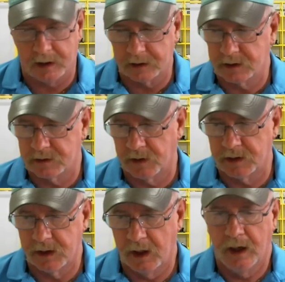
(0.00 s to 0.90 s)
I guess, as
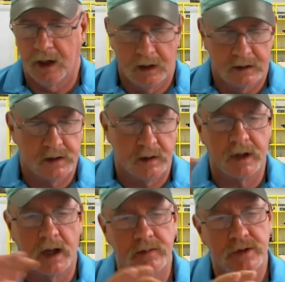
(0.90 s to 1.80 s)
much.
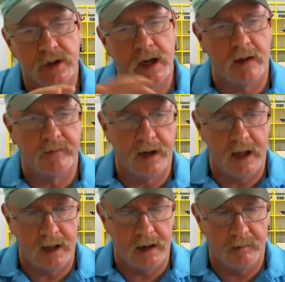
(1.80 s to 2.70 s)
Sometimes you can have a
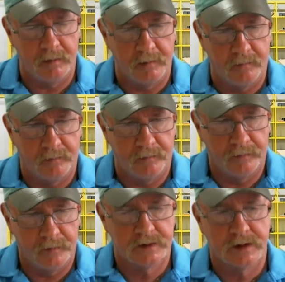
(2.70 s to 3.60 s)
name
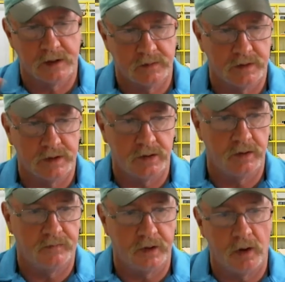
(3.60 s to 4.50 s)
that says what you
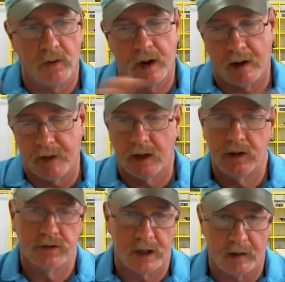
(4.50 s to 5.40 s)
do. If you don't have that,
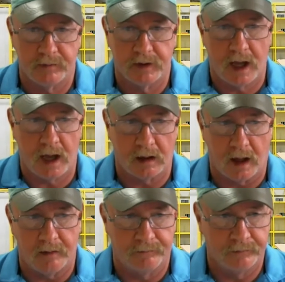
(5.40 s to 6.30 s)
you should have a
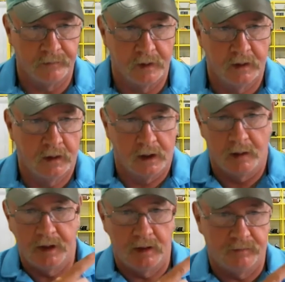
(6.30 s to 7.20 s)
tagline. I
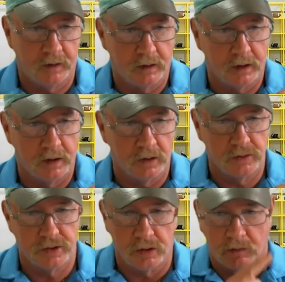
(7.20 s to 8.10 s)
mean, if you look at
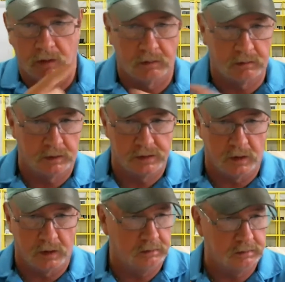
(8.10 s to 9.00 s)

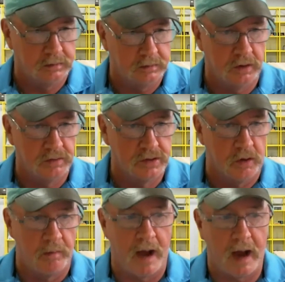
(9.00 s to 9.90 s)

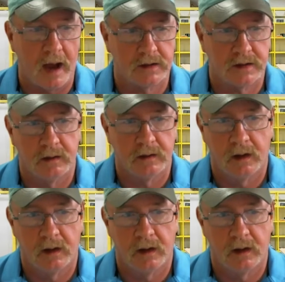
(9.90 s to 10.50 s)
Dojo Max,